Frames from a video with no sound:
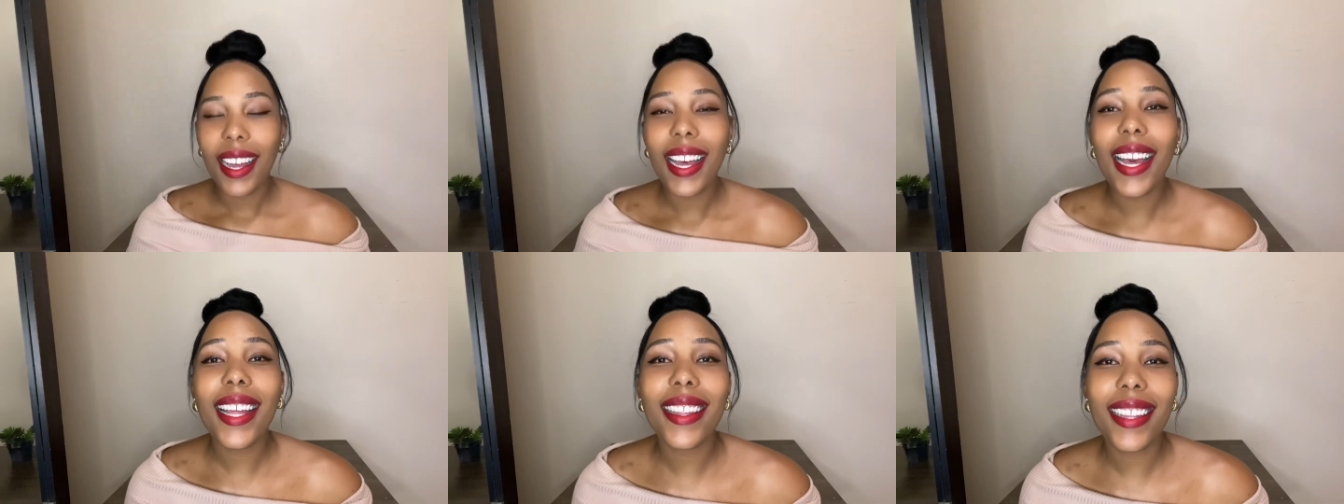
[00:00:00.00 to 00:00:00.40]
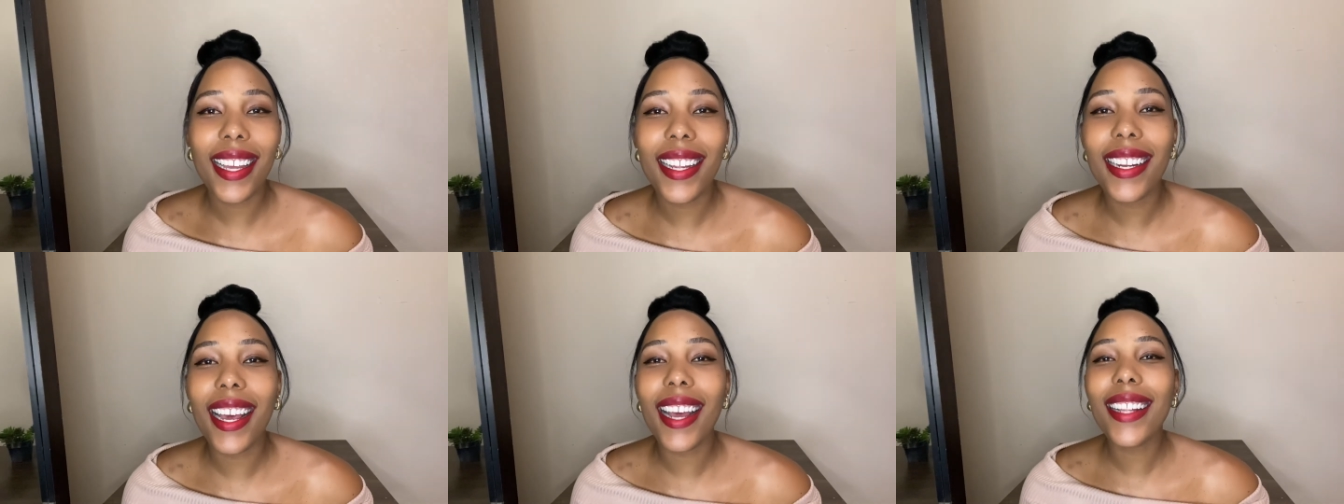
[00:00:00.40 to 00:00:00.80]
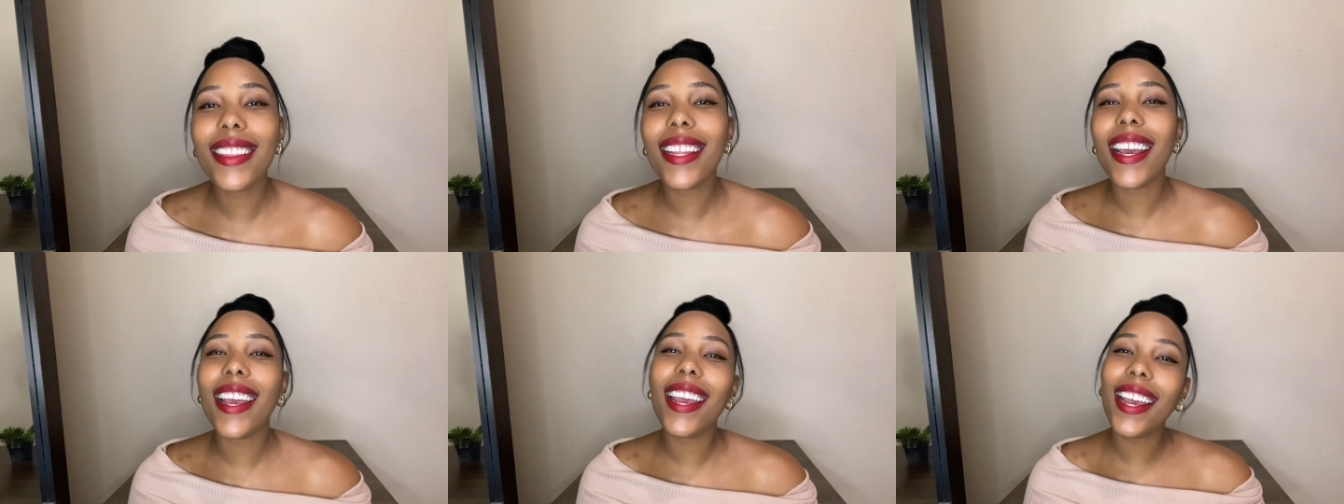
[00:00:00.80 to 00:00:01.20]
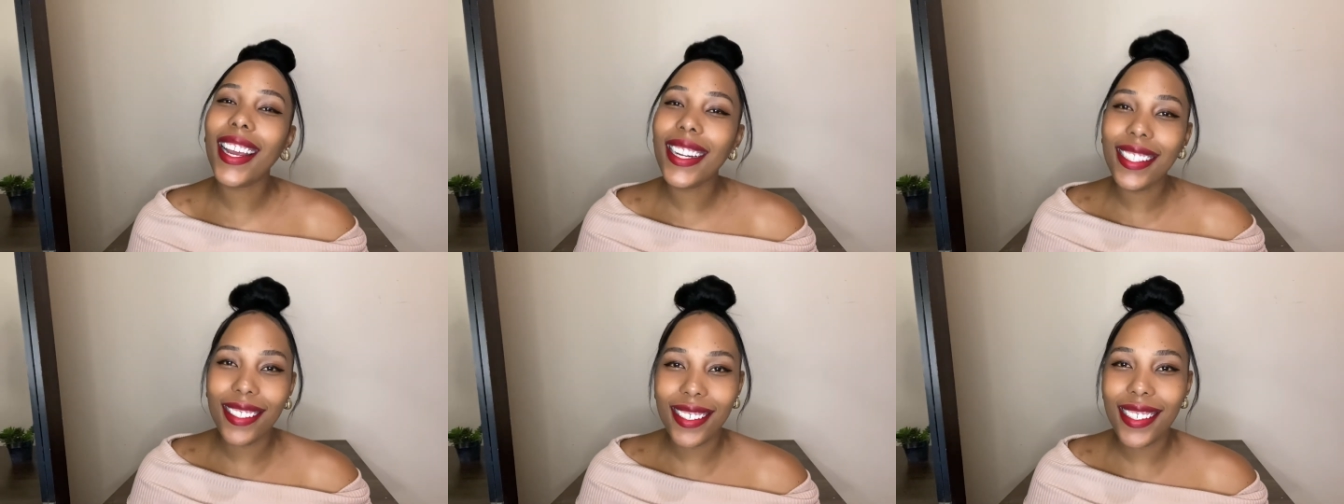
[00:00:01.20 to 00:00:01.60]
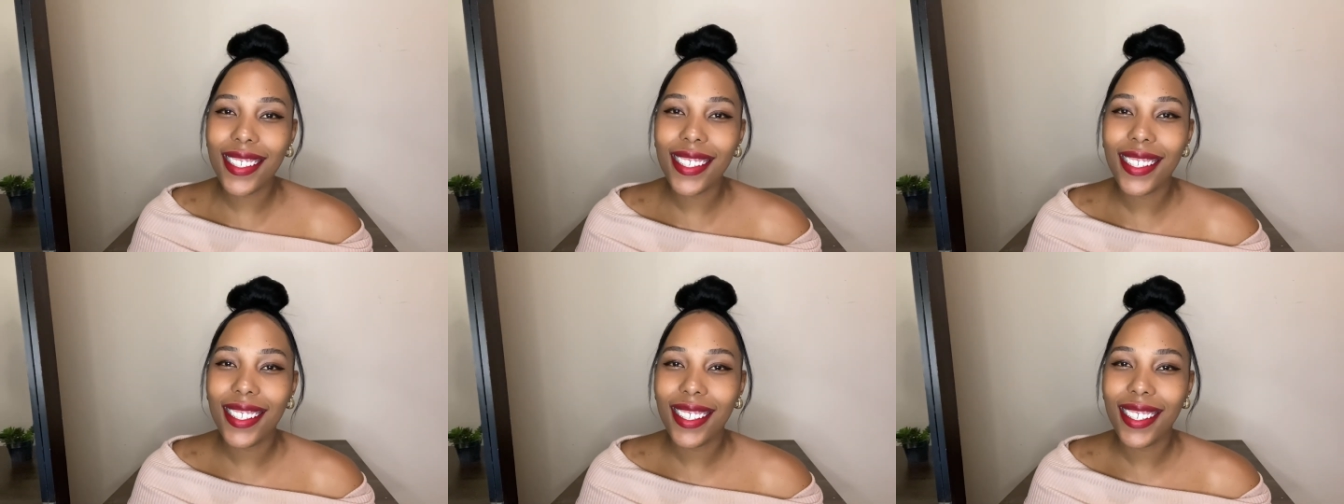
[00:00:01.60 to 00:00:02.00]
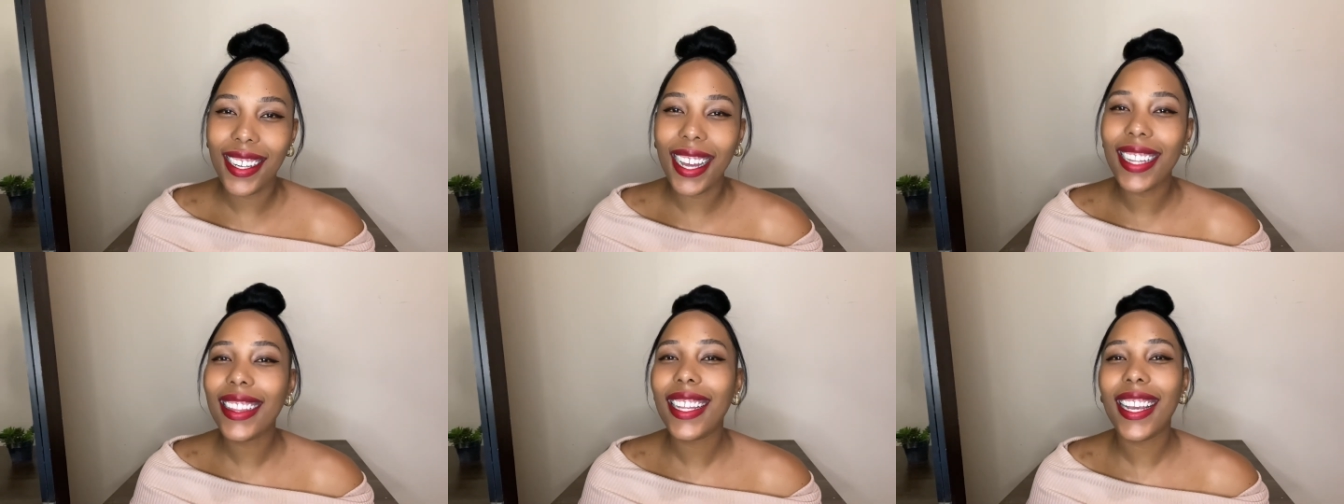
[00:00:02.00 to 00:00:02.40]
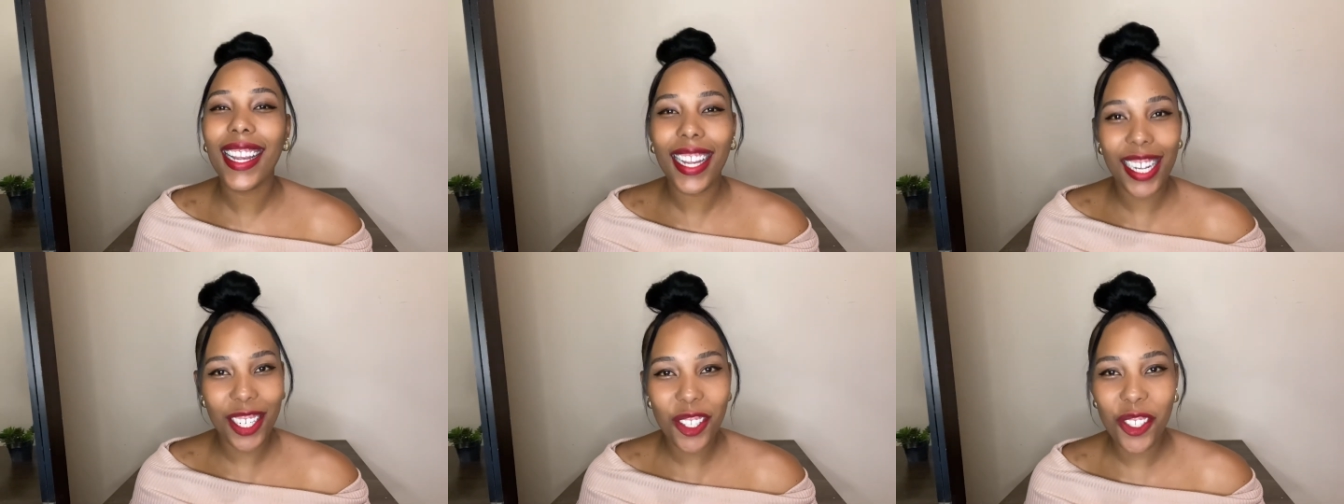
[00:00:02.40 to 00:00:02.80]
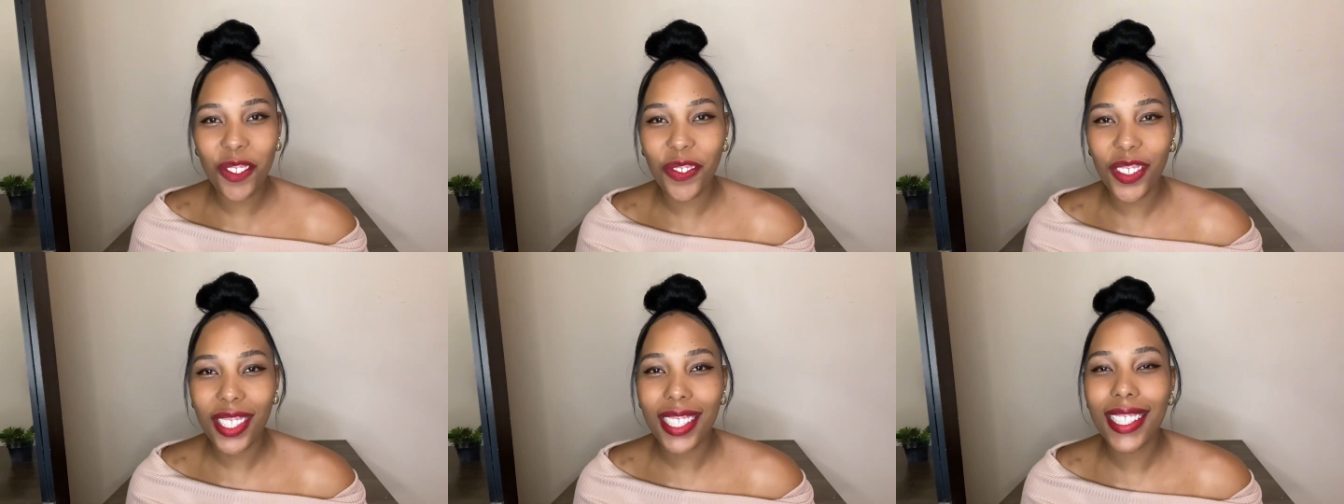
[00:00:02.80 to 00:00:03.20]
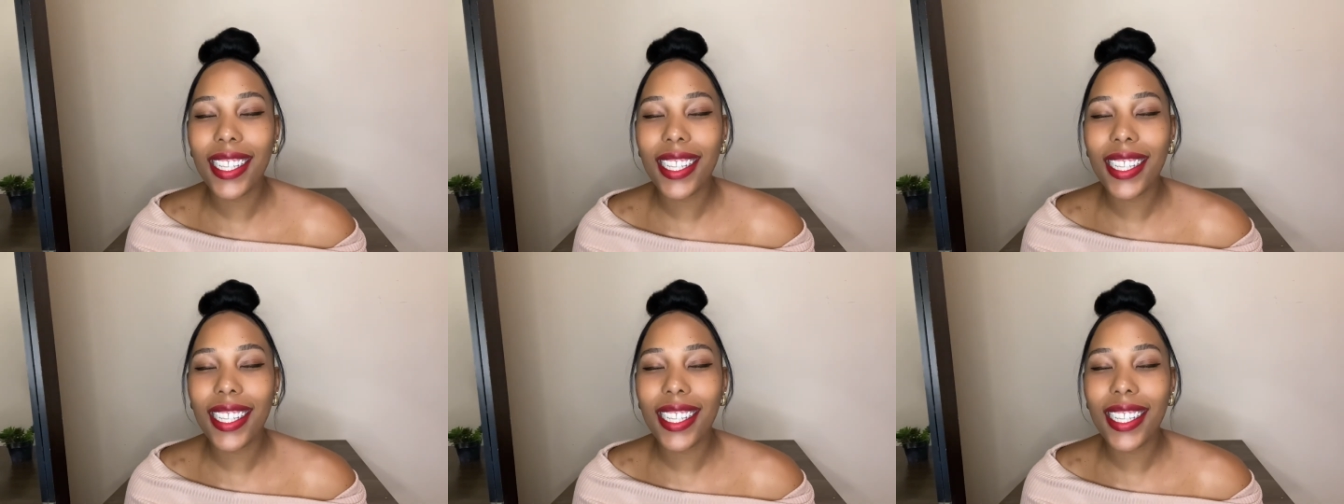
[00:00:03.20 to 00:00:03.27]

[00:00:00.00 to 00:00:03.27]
And then at the end of it,